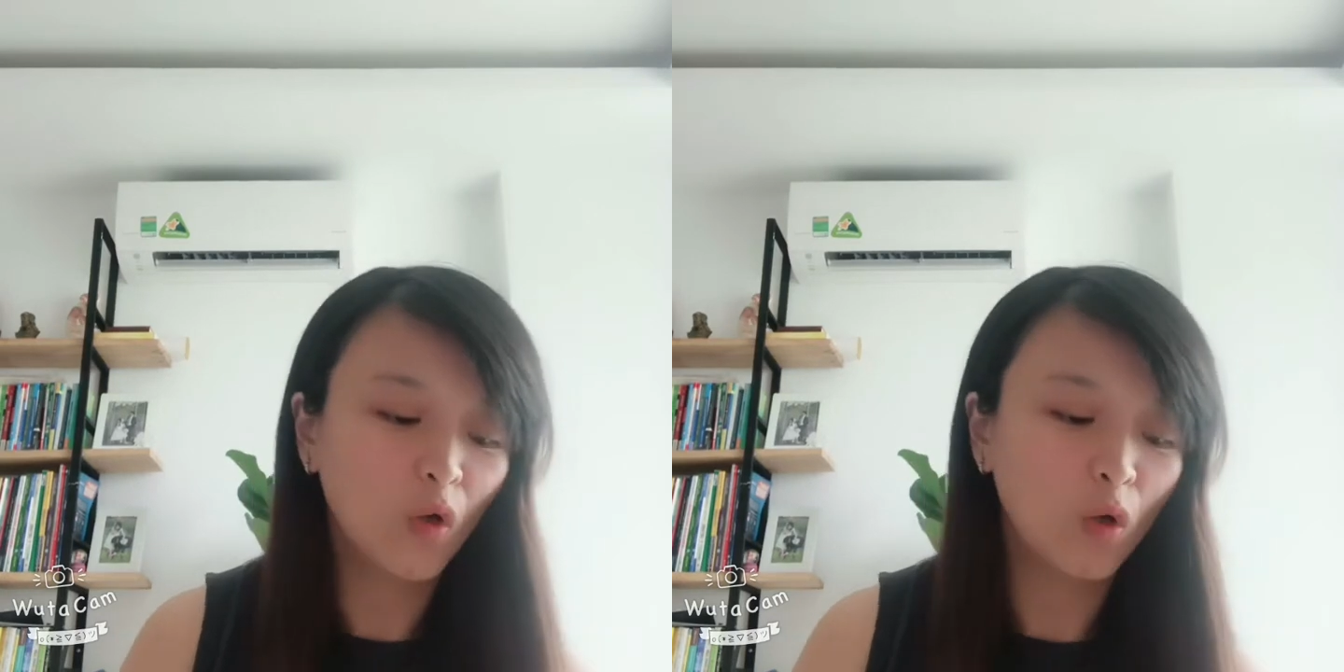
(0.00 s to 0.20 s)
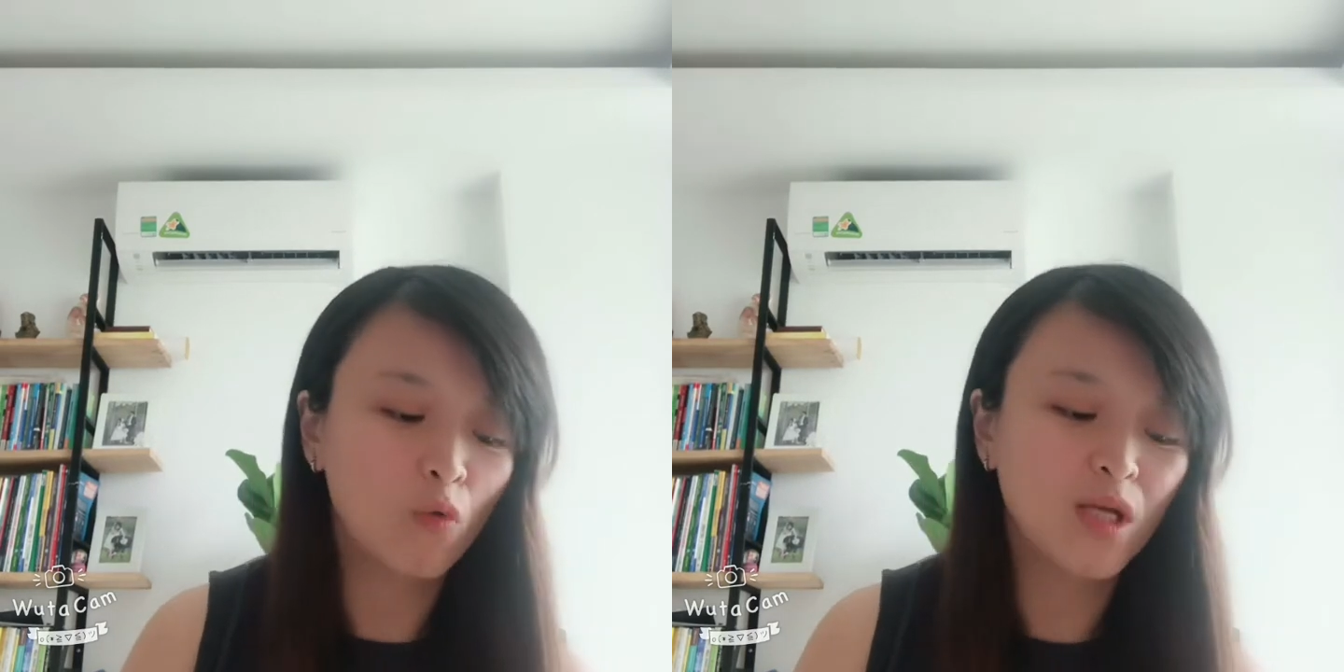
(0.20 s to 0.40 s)

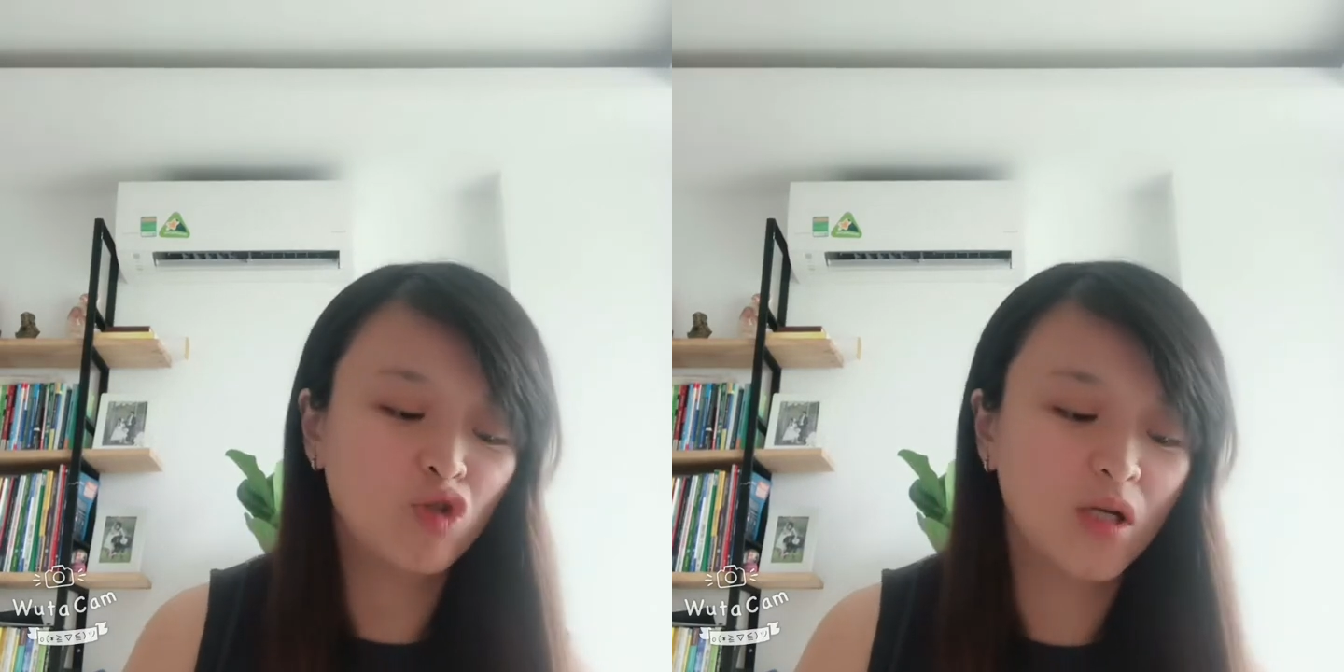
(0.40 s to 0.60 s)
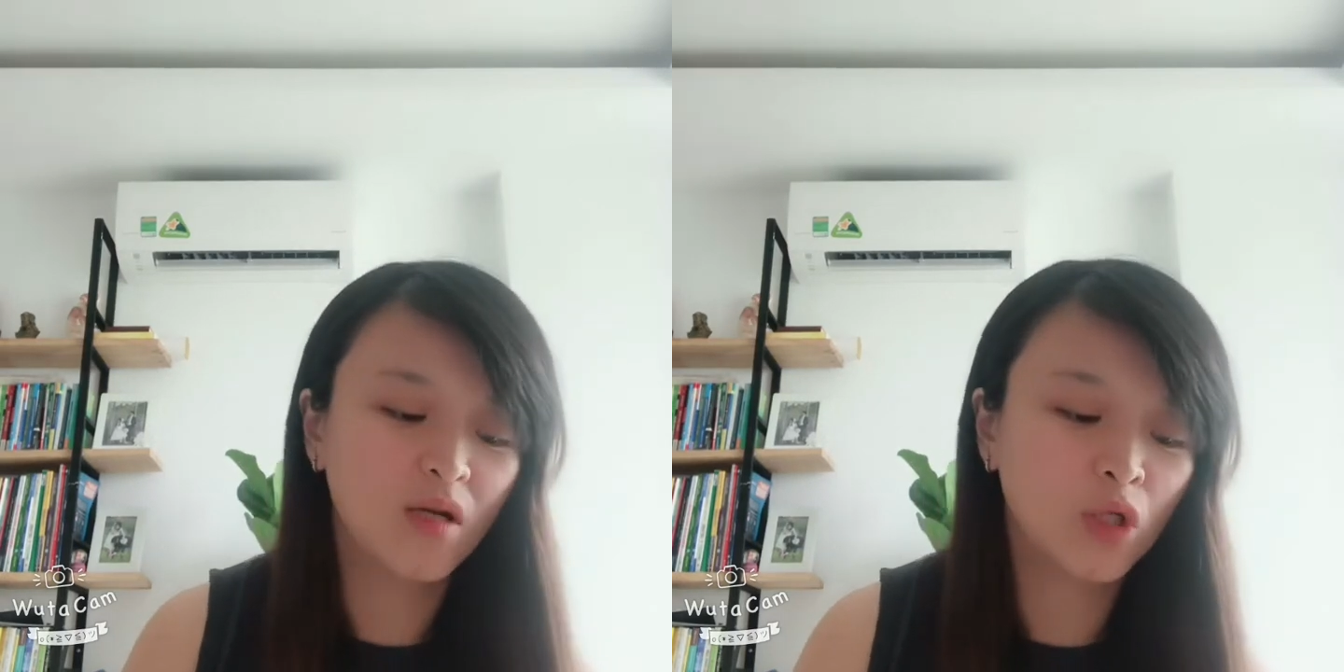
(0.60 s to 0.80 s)

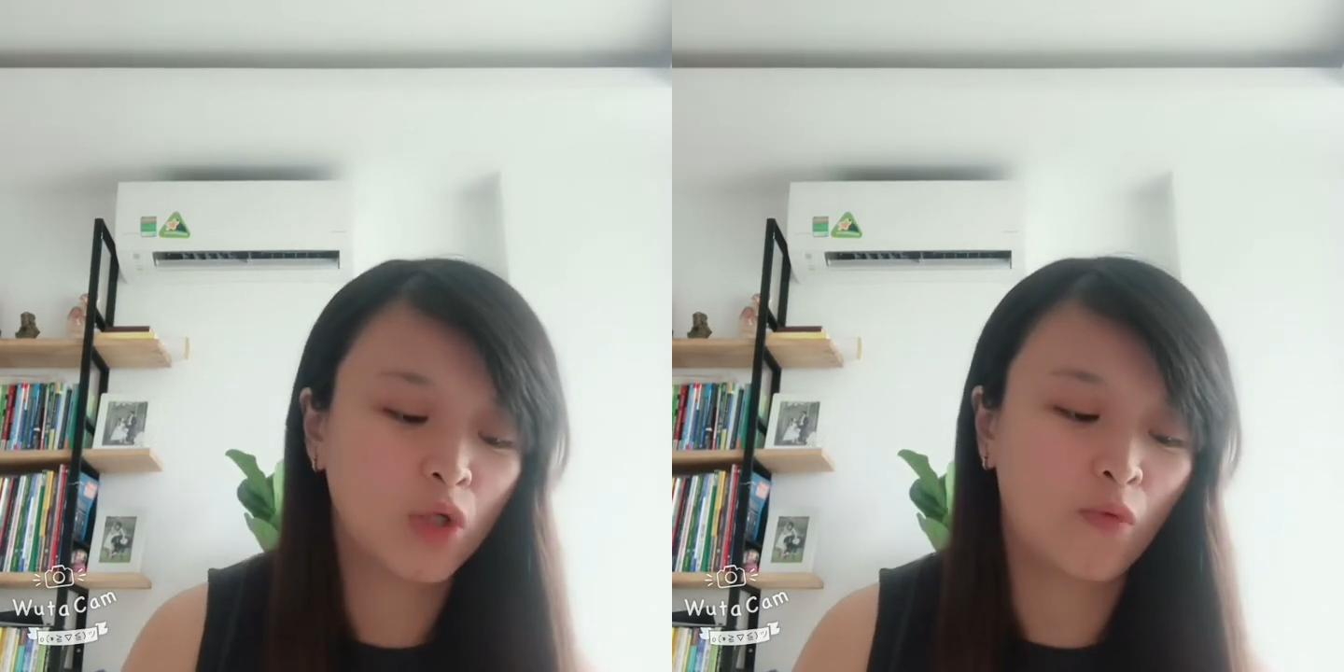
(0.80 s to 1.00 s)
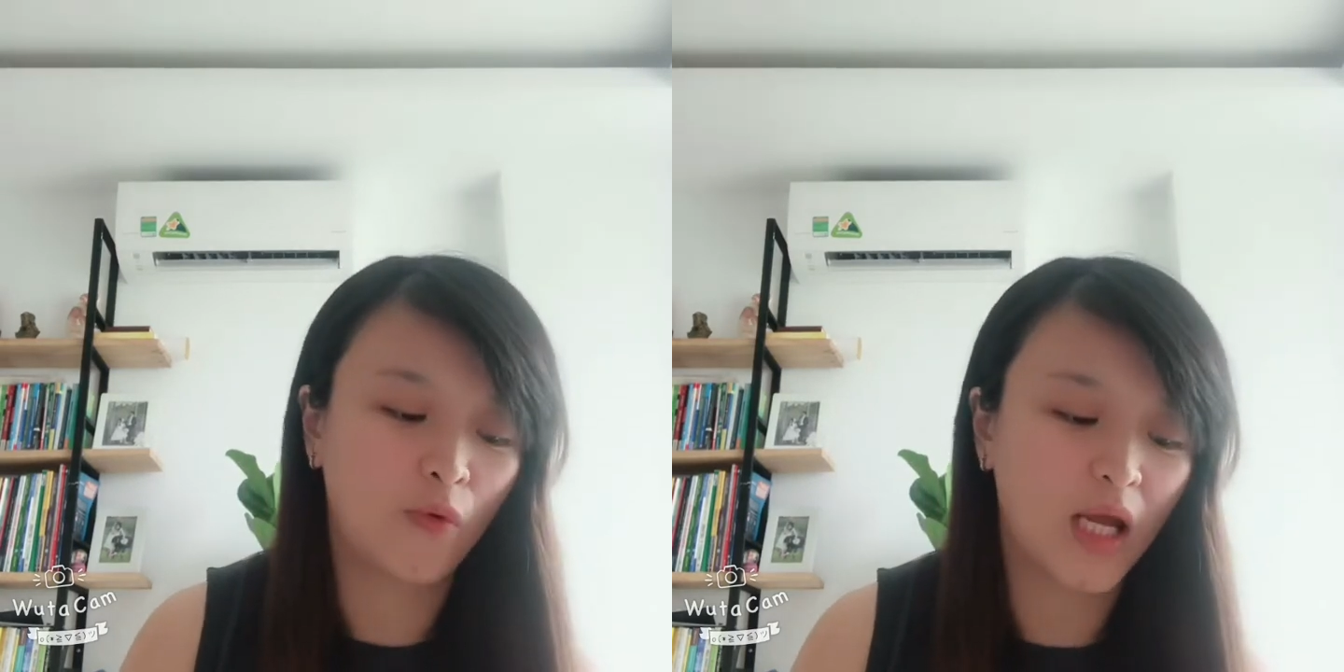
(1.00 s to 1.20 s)
Question number
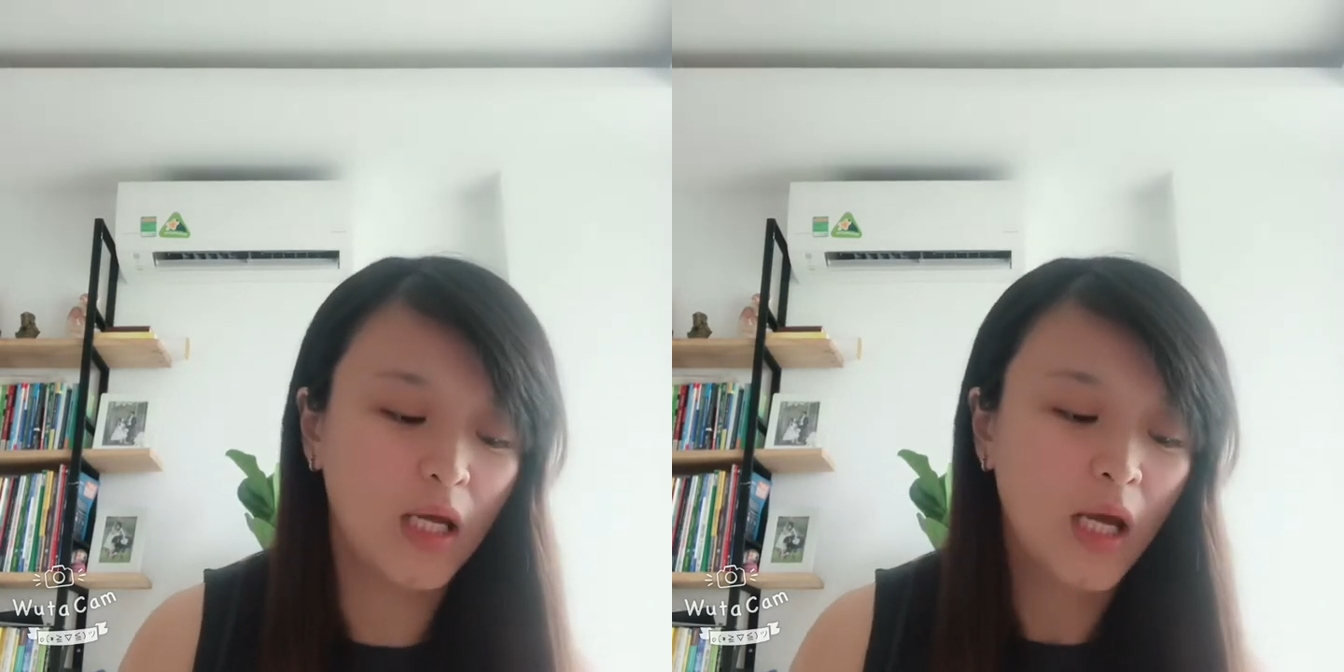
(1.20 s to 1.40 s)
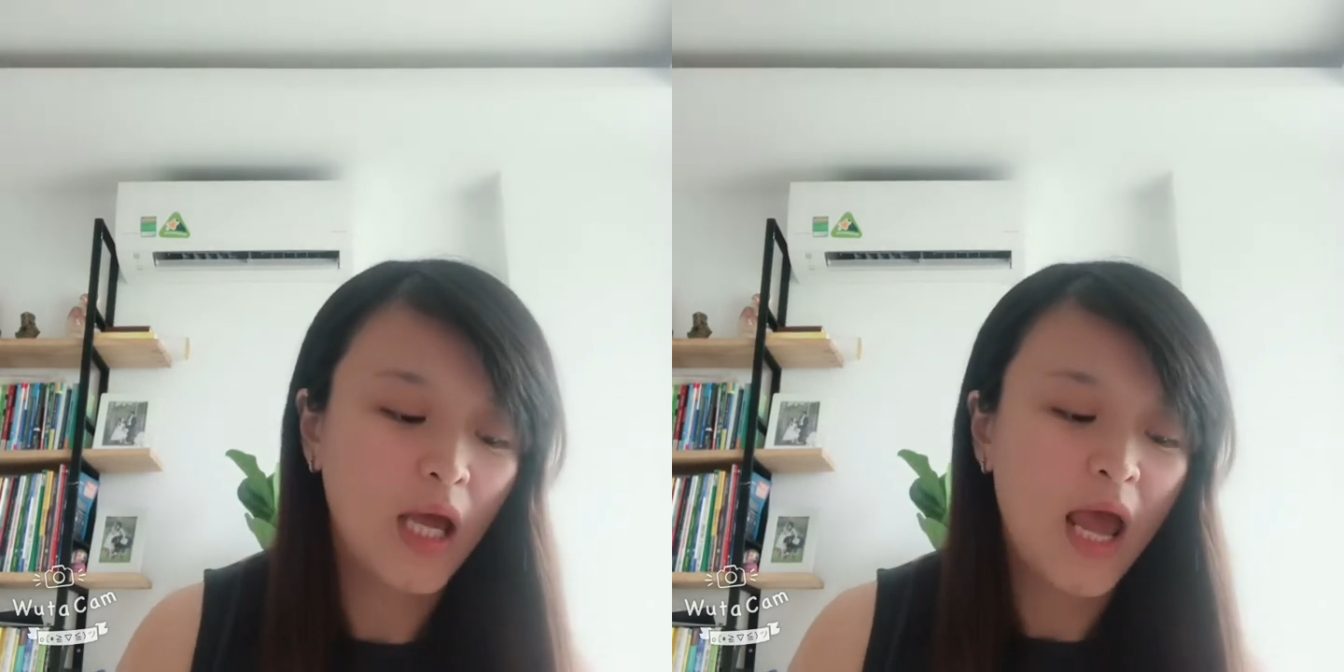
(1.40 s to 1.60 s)
3,